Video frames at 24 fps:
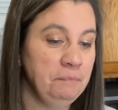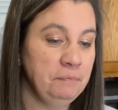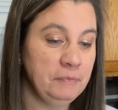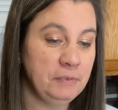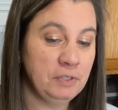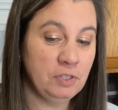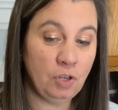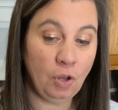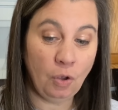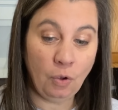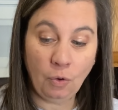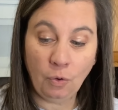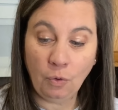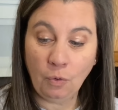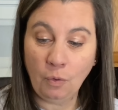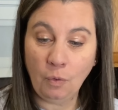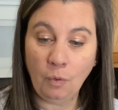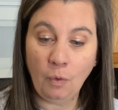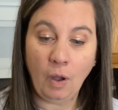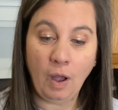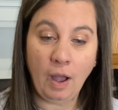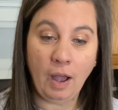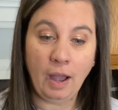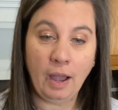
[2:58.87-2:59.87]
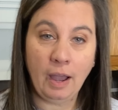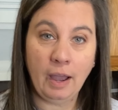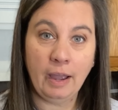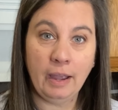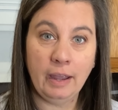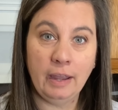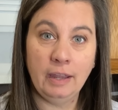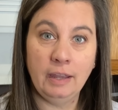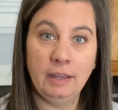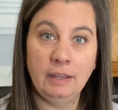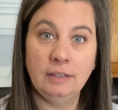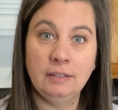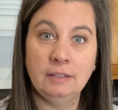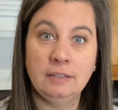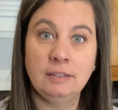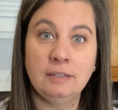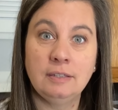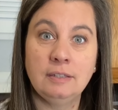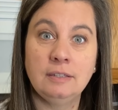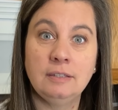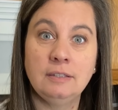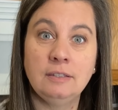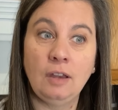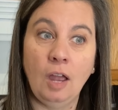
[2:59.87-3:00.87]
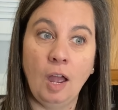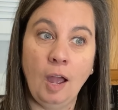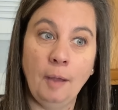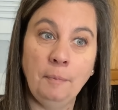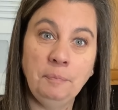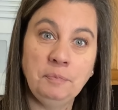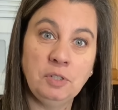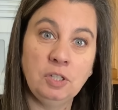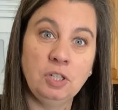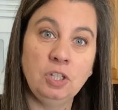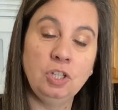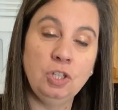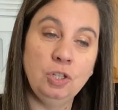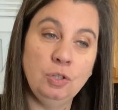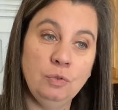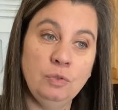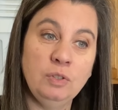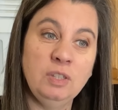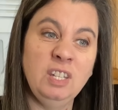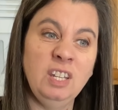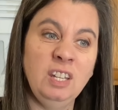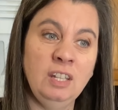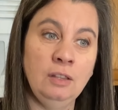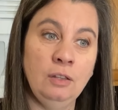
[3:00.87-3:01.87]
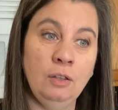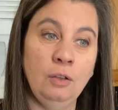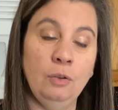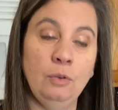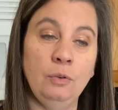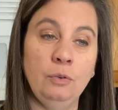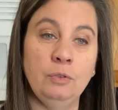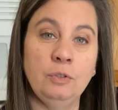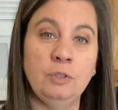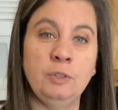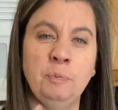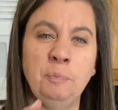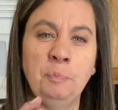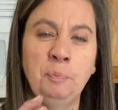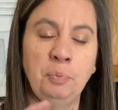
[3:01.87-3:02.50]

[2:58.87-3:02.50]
So I stopped using those